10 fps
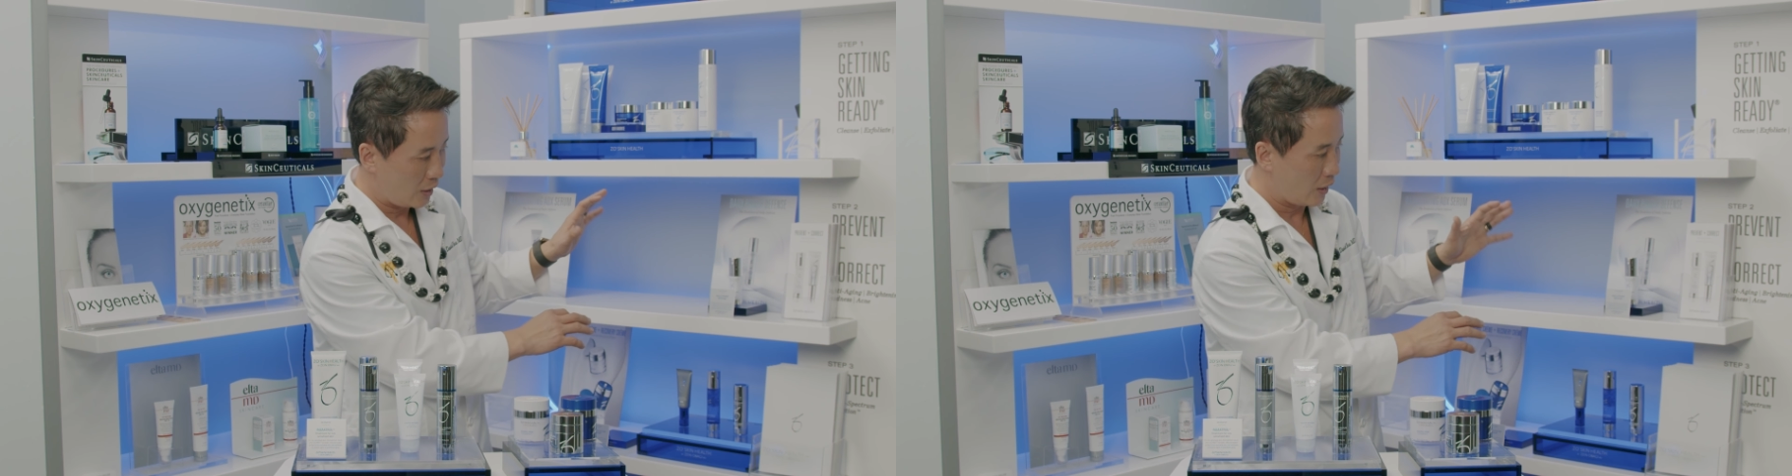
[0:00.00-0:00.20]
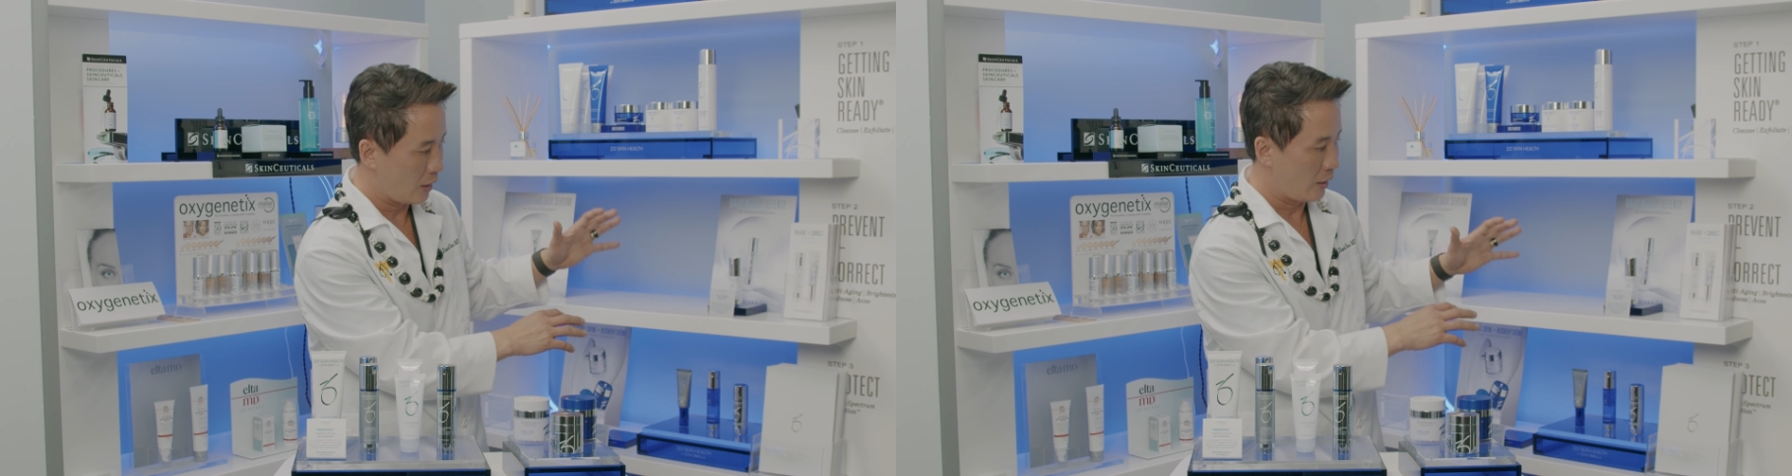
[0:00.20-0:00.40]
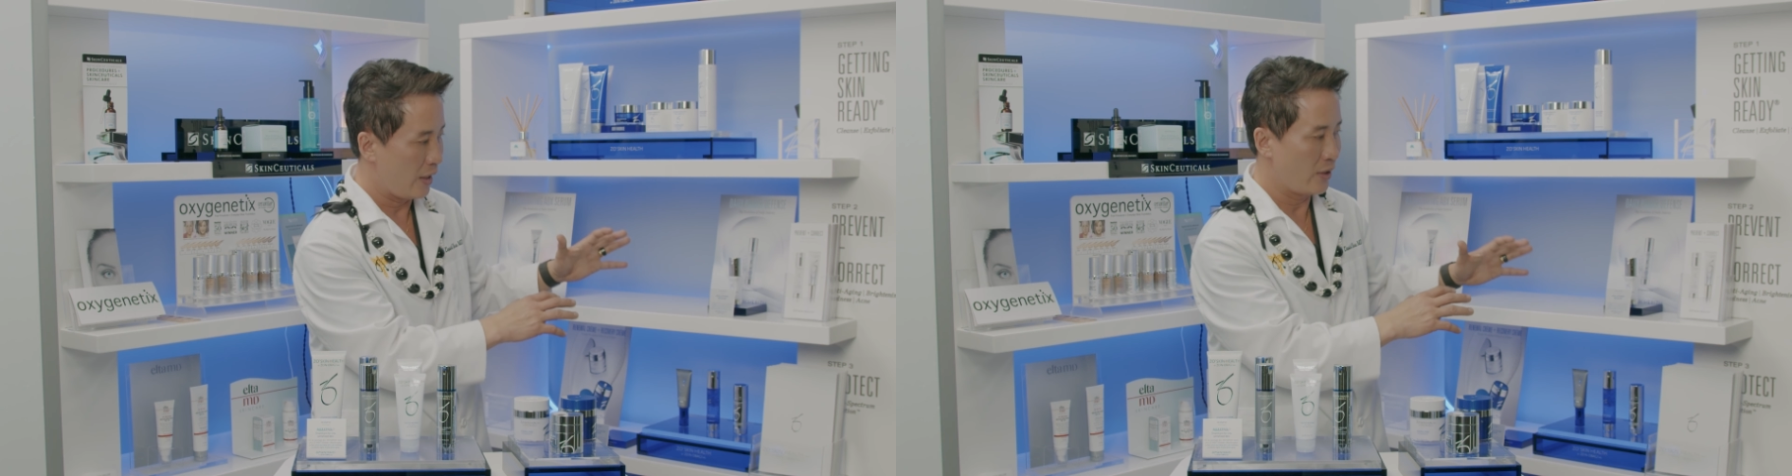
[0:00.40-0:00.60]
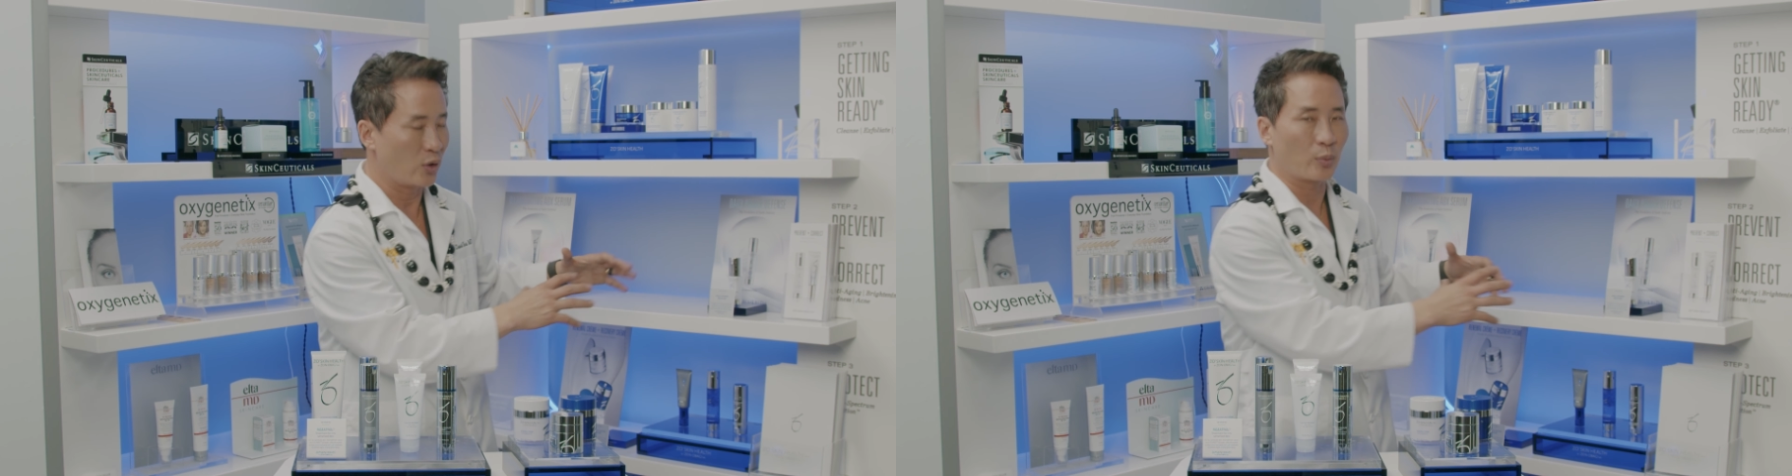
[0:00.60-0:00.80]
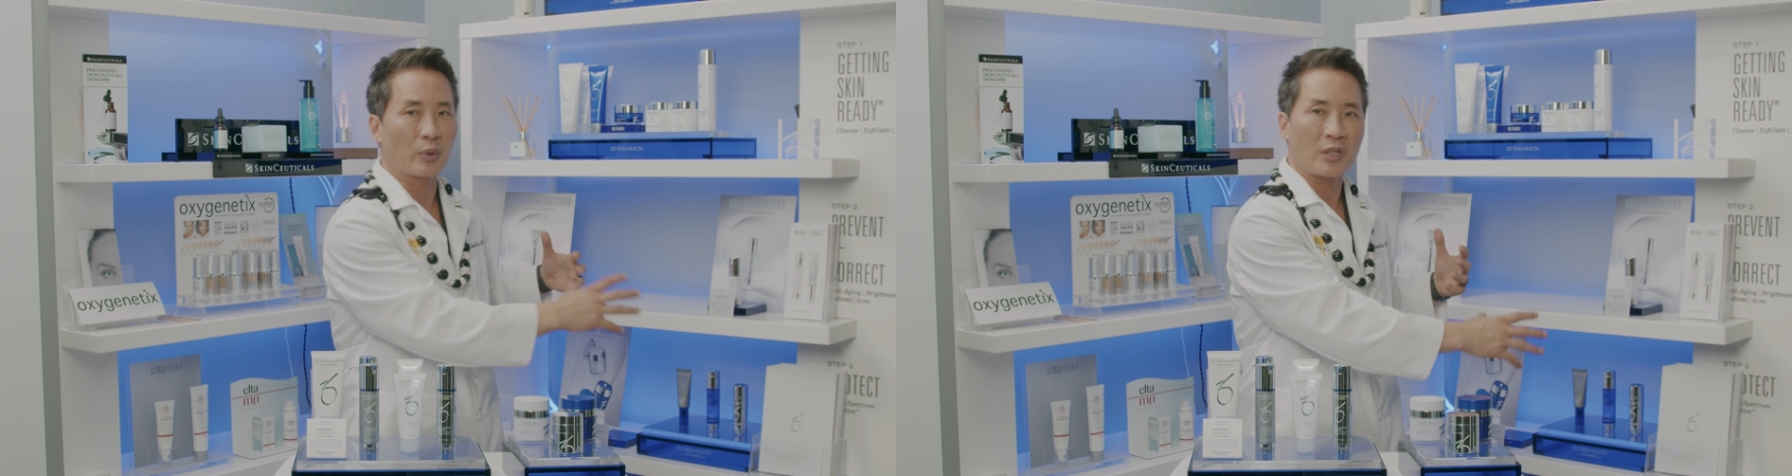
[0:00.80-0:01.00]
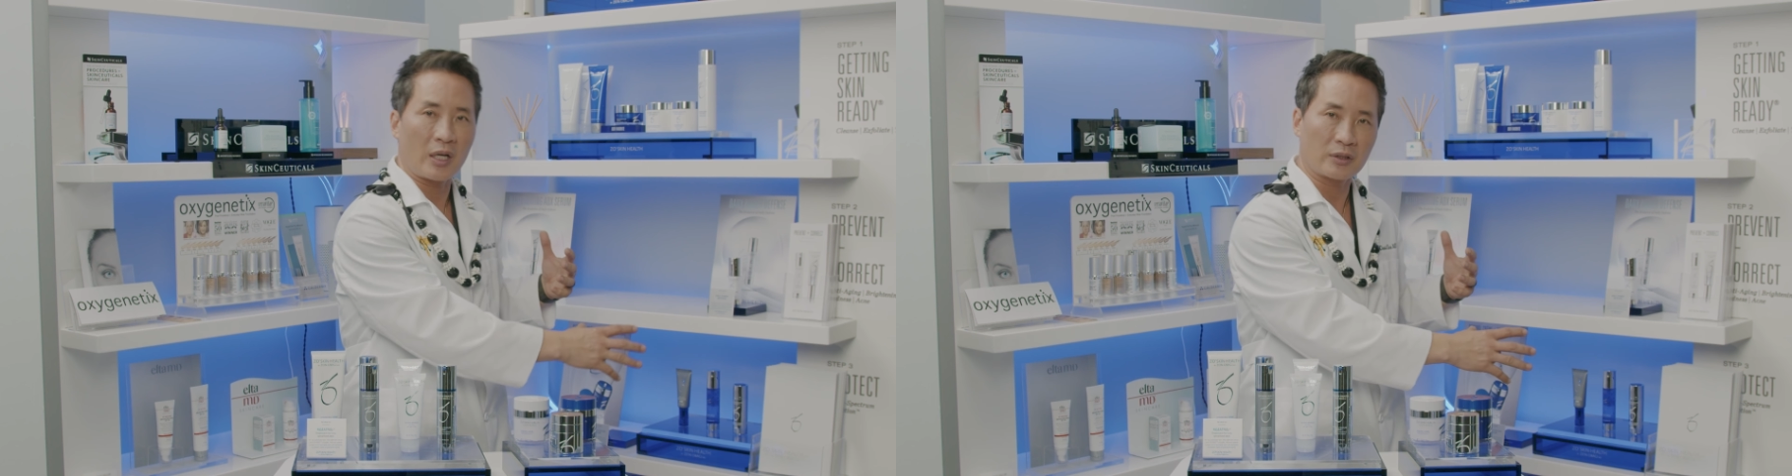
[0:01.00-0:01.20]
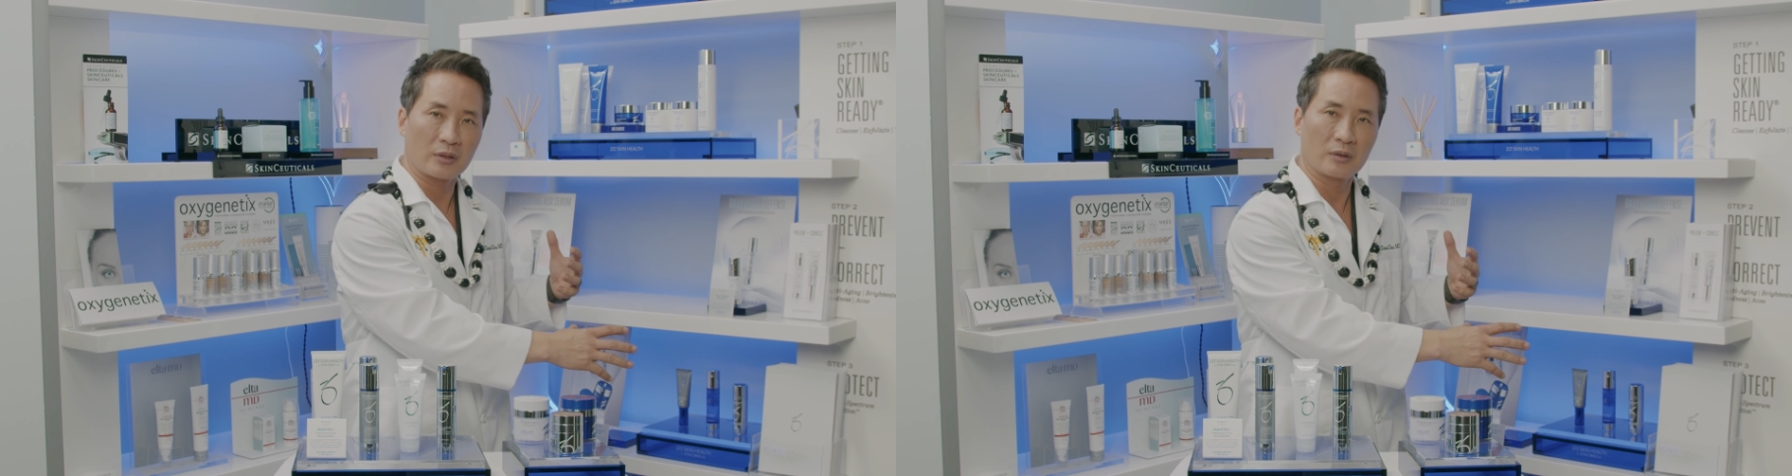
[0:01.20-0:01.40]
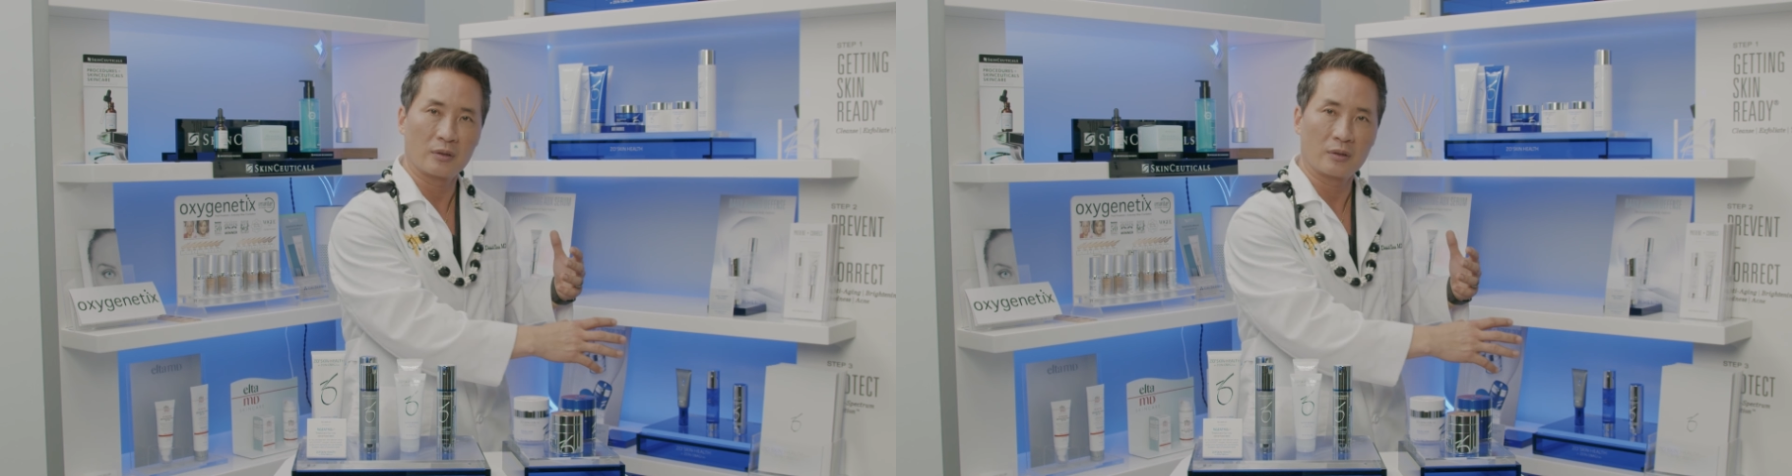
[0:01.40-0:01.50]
and then you protect.